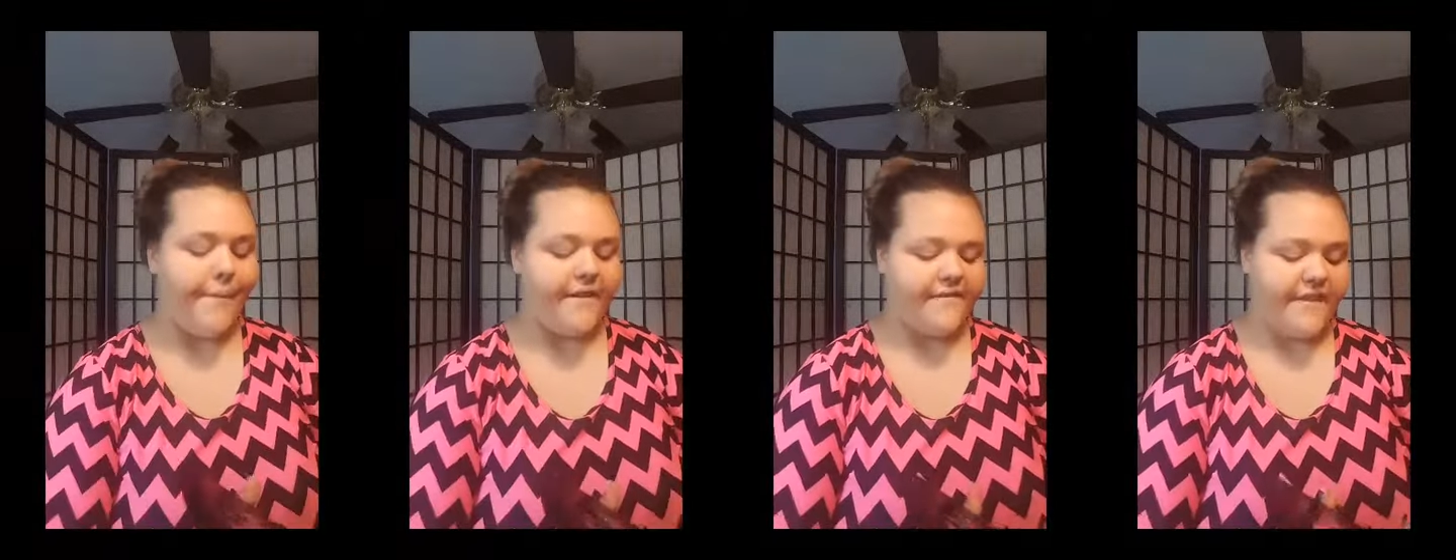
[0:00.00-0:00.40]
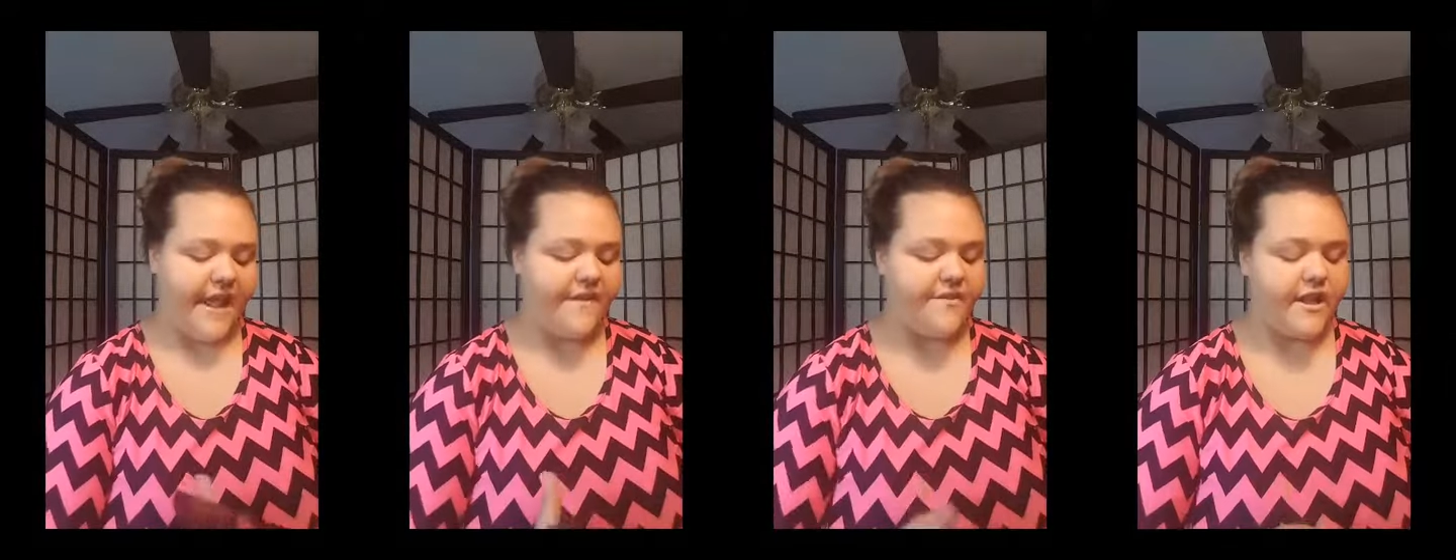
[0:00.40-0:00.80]
But
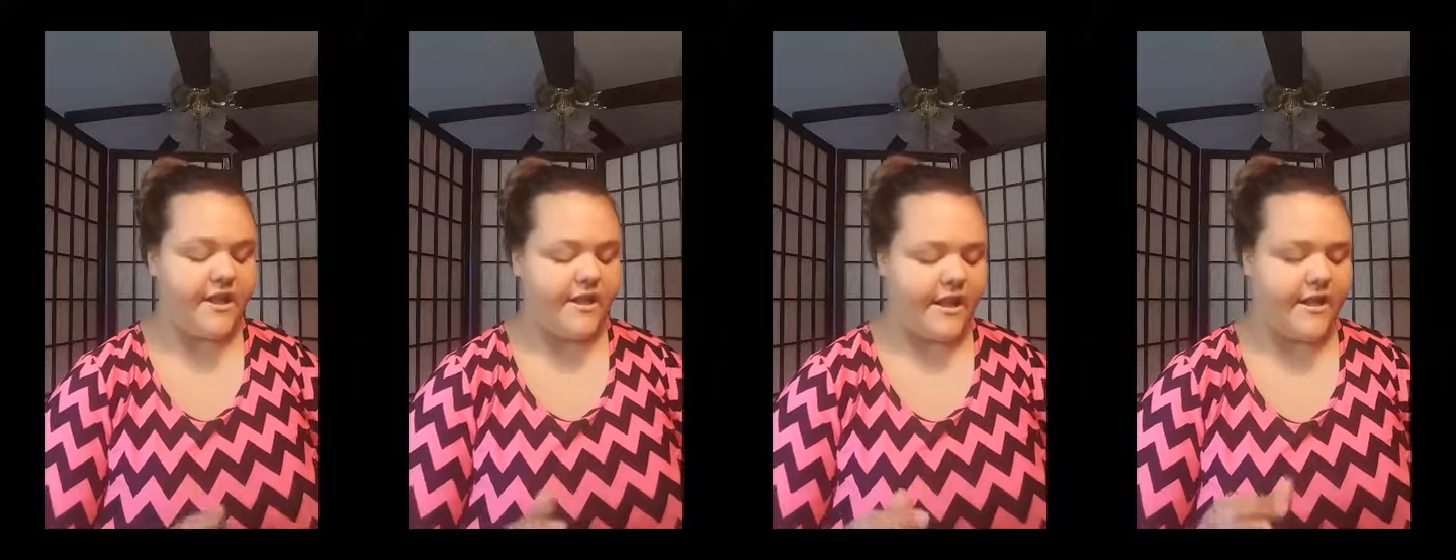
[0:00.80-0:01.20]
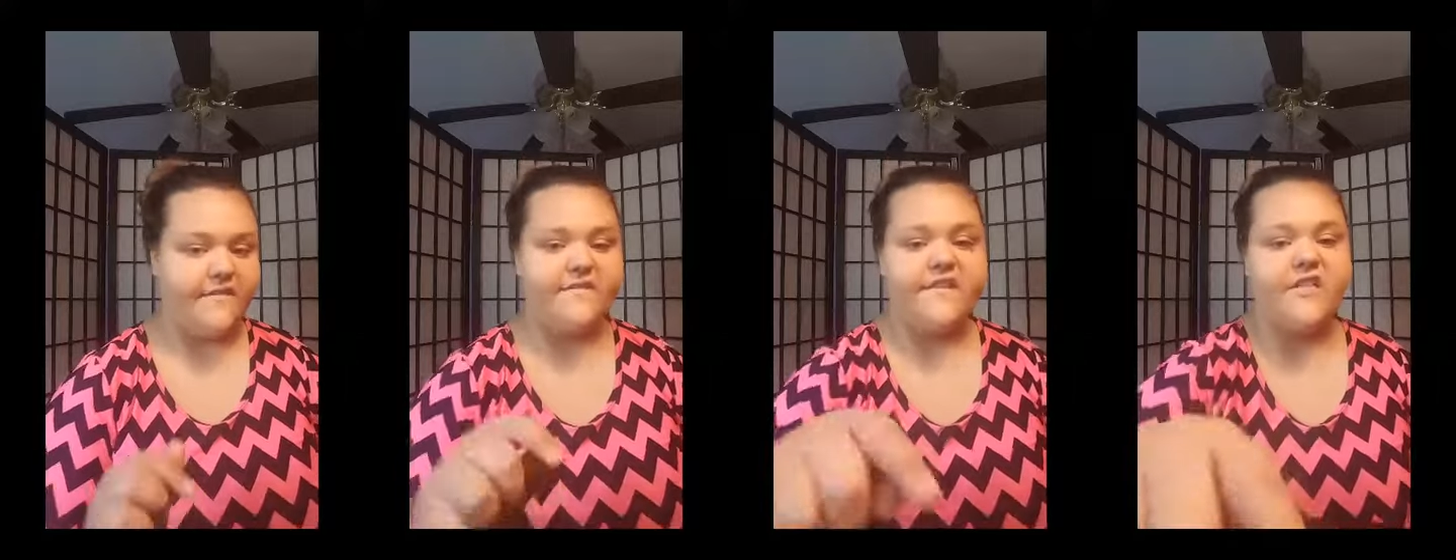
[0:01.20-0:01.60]
today, for kind of like
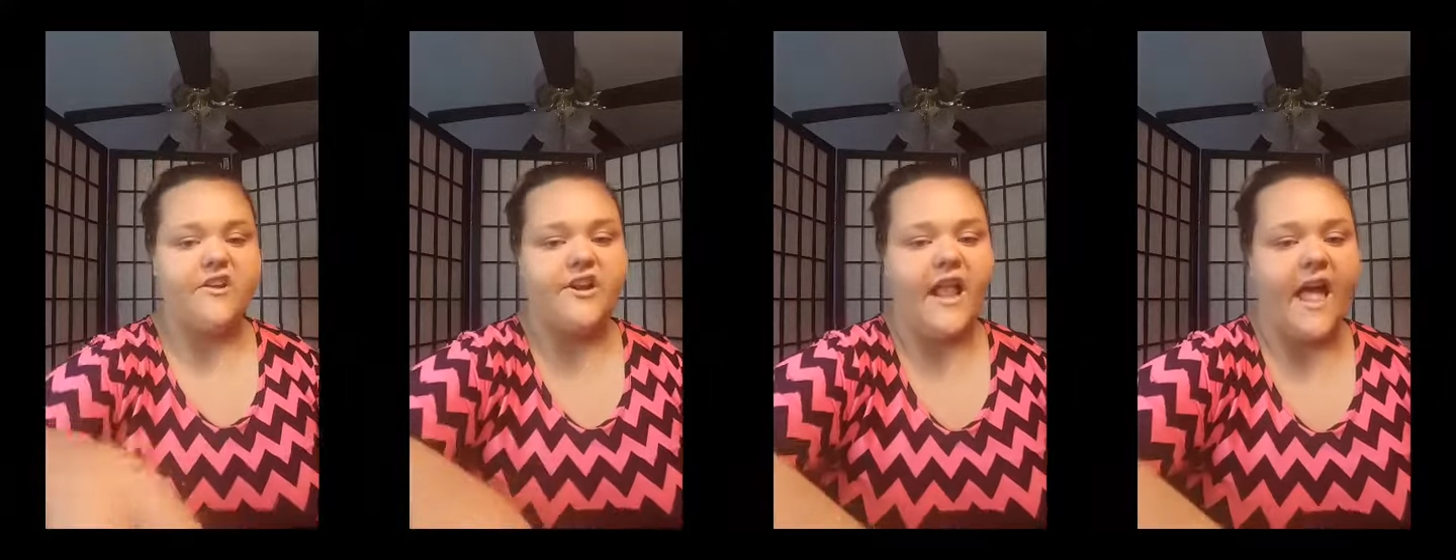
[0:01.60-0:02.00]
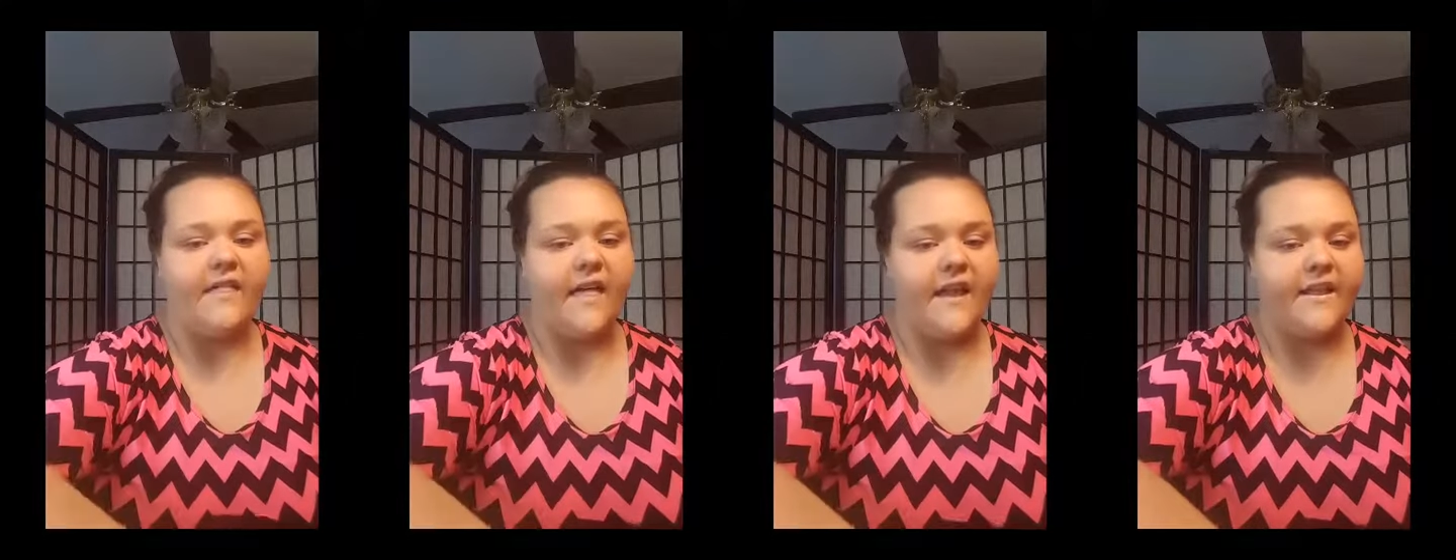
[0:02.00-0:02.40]
concealer and
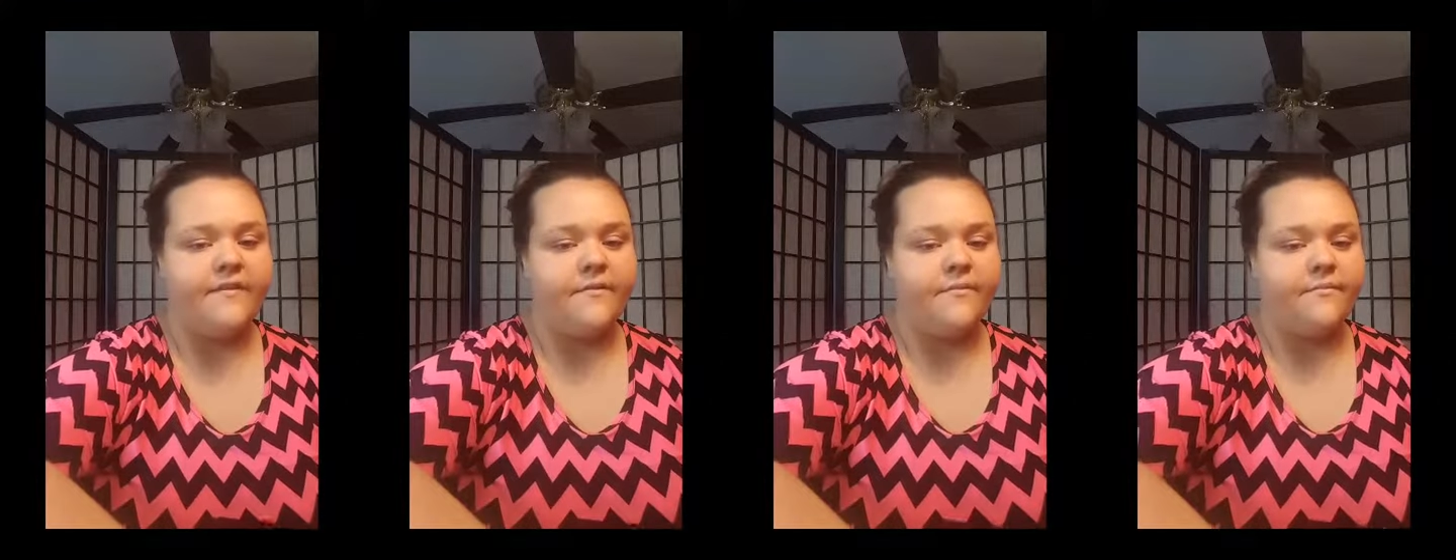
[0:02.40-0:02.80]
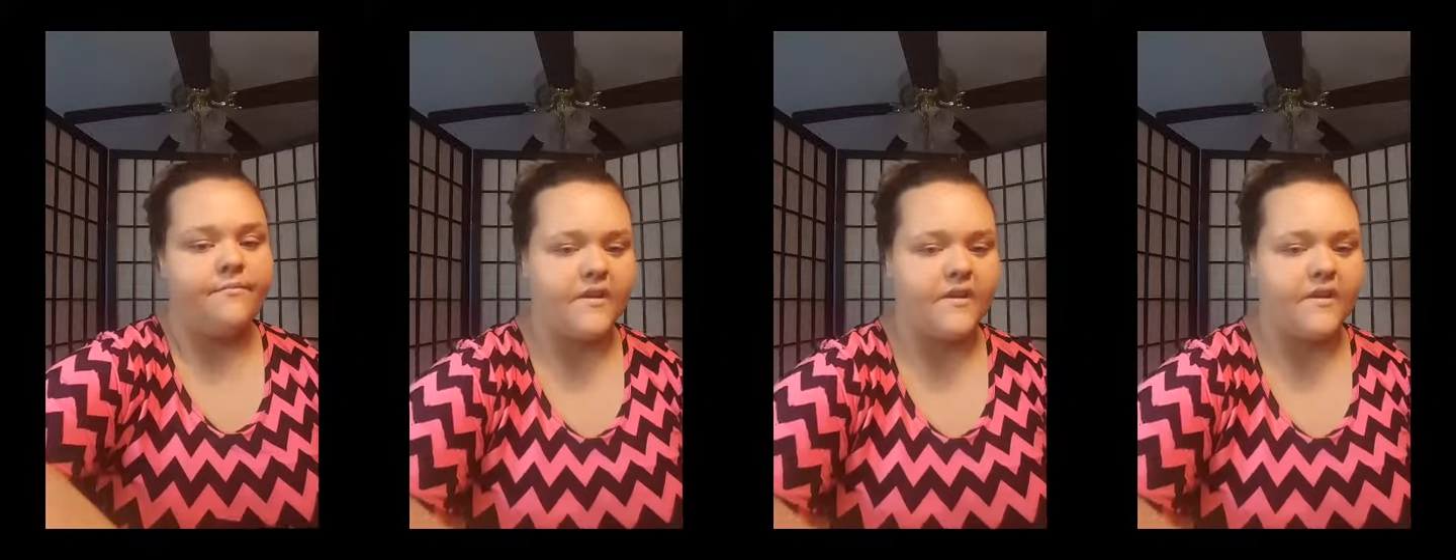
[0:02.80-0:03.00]
highlighting,